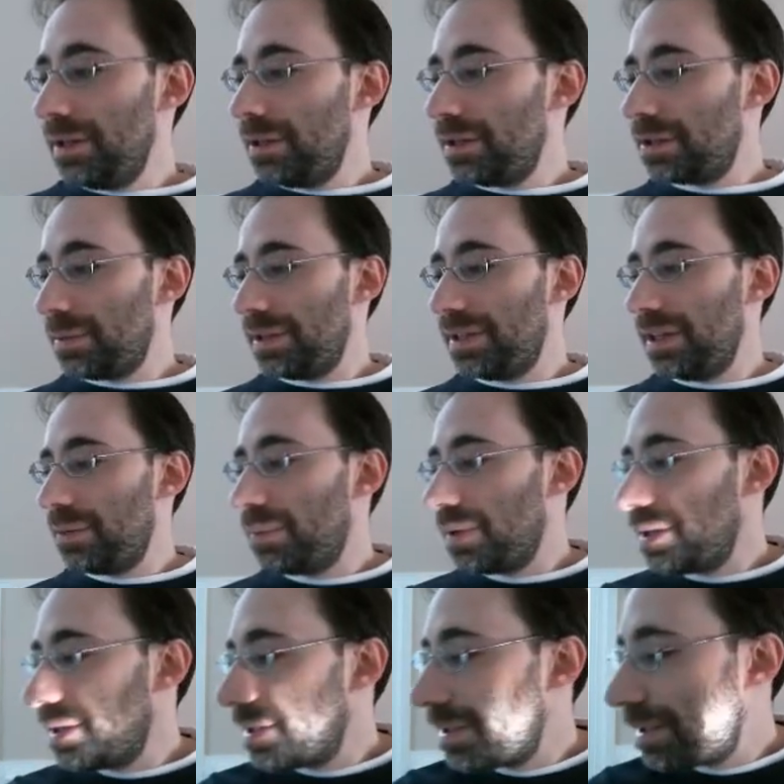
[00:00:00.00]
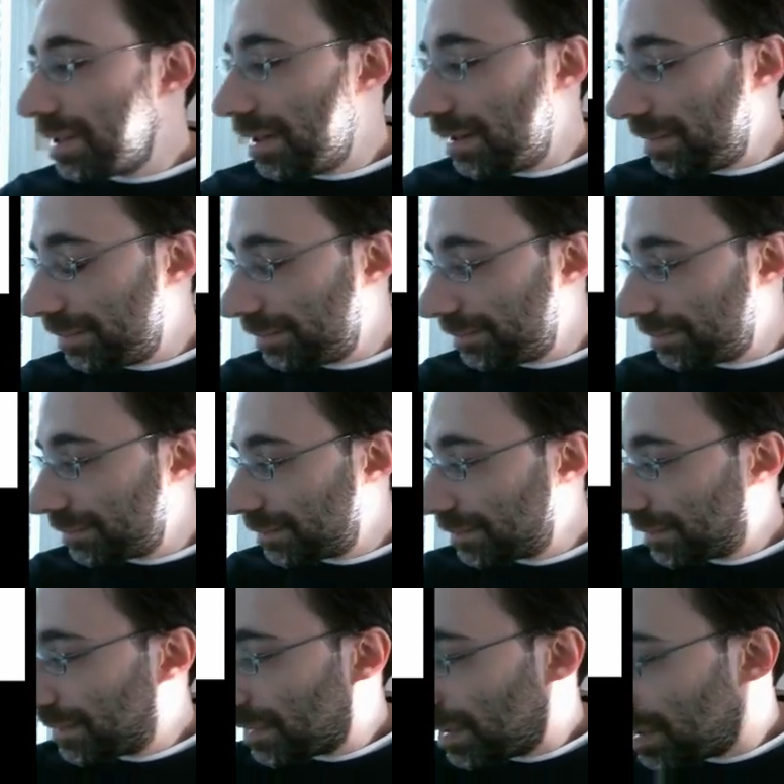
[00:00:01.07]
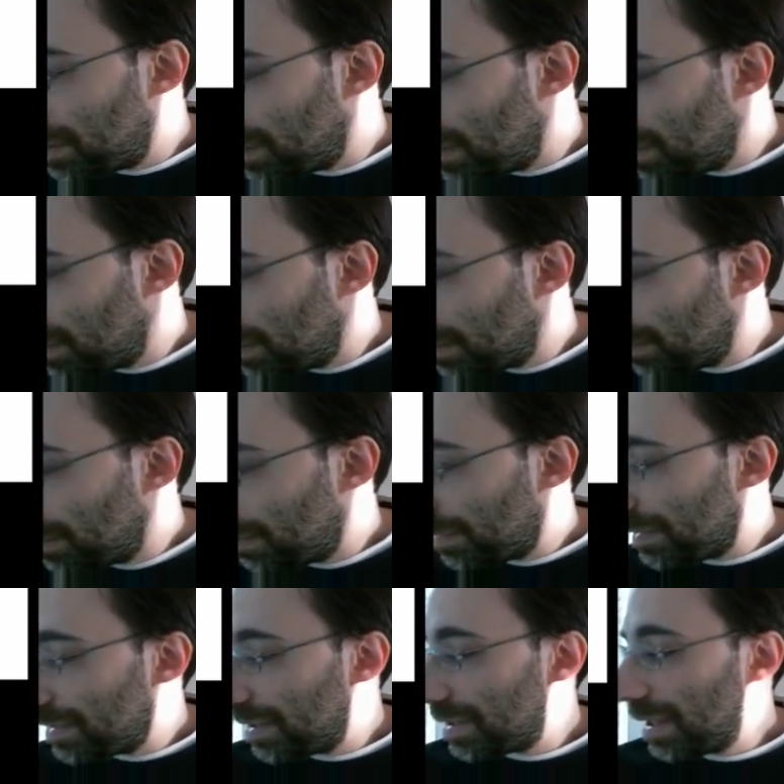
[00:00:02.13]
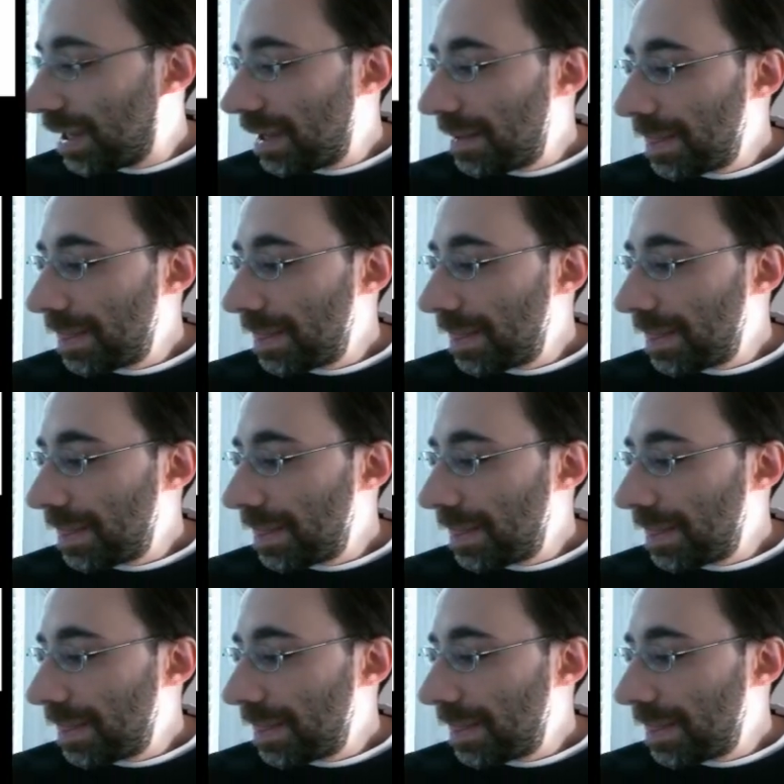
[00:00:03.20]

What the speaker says: So what I did was, sorry, let's read parentheses.